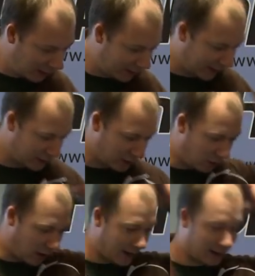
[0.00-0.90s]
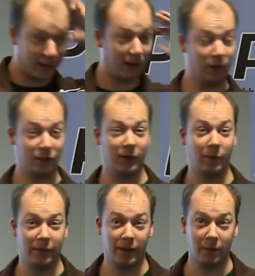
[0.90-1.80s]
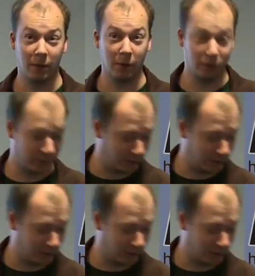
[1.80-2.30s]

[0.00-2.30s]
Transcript: Okay, so I can only say one thing about most of